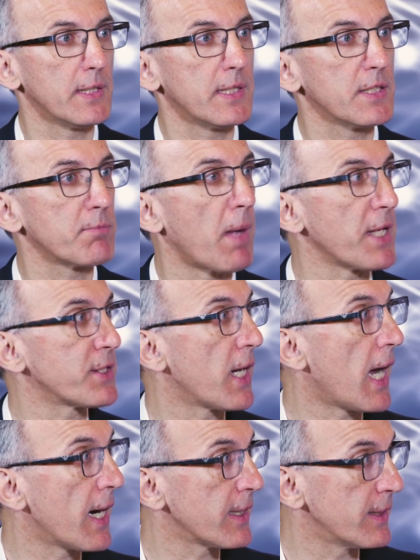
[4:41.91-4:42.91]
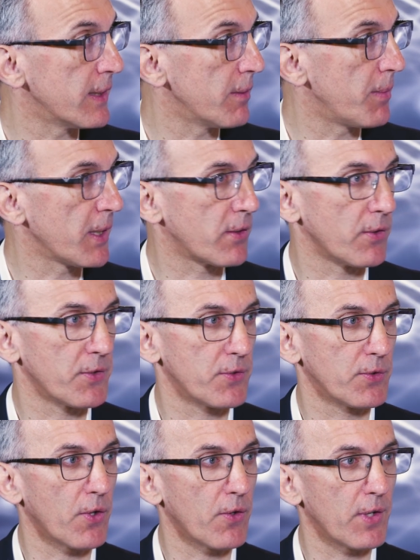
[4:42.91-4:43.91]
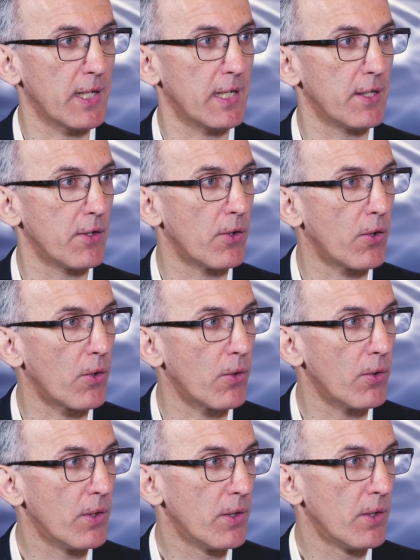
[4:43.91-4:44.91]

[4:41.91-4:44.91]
this is much harder because you don't really know